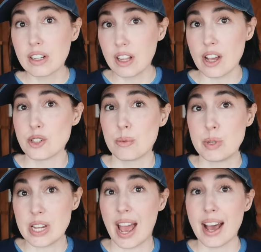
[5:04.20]
colostrum
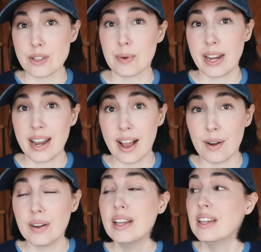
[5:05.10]
she has right now.